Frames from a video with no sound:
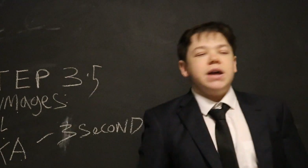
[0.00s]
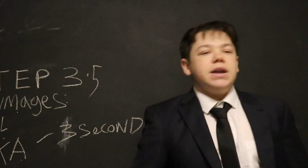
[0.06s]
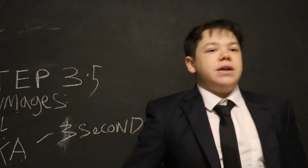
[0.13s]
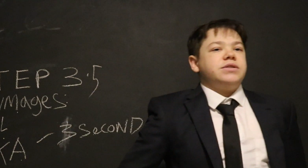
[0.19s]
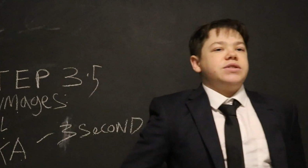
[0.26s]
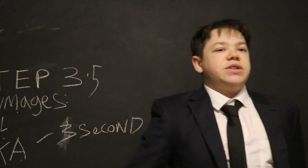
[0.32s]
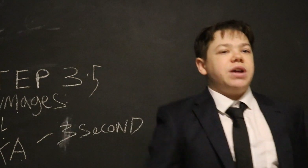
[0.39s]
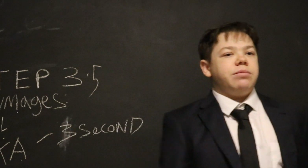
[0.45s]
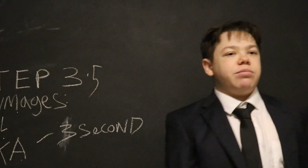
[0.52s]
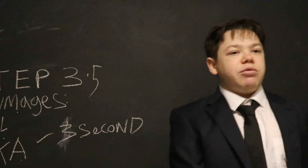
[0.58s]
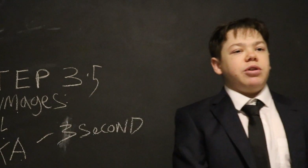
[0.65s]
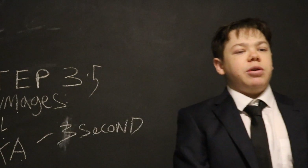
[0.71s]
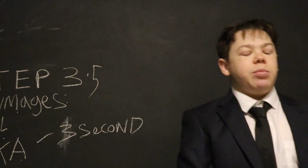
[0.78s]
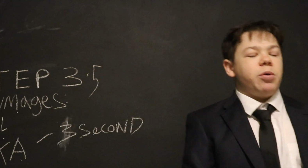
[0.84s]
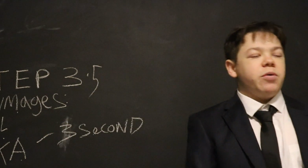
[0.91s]
Now step
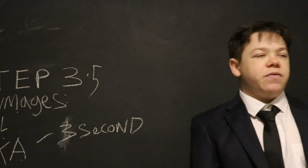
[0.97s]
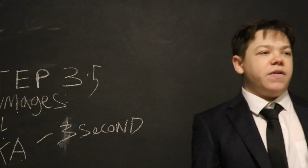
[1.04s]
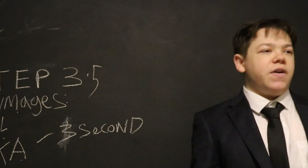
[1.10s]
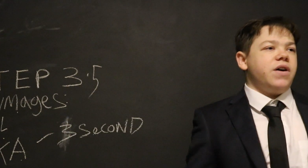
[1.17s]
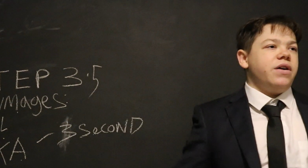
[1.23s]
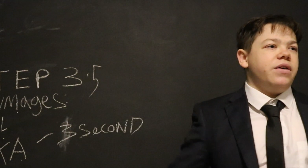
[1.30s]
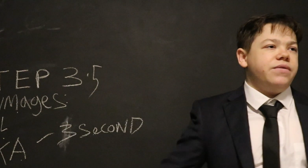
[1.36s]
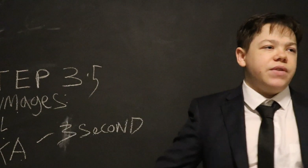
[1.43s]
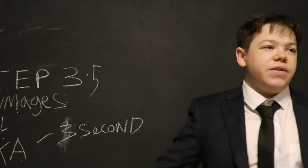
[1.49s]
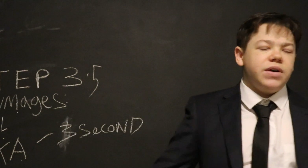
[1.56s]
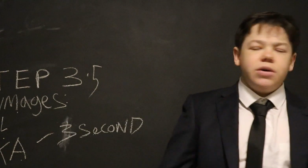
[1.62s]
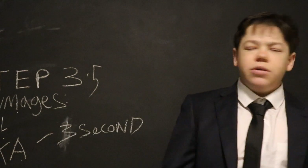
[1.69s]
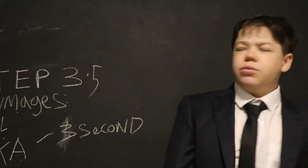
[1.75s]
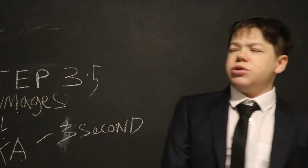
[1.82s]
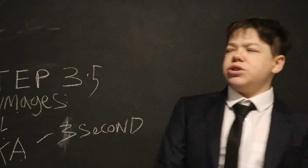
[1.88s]

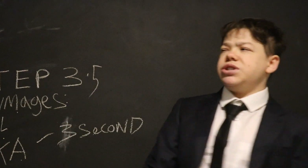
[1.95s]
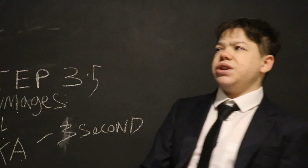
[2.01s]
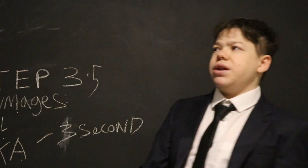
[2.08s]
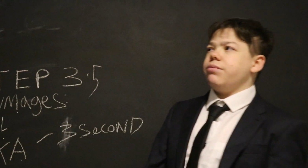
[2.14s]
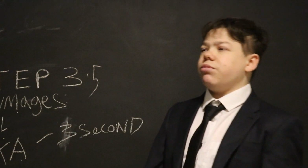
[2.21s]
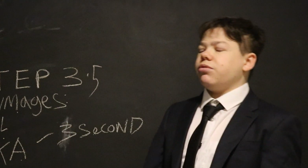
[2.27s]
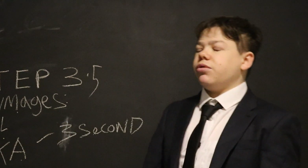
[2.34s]
3.5. What's step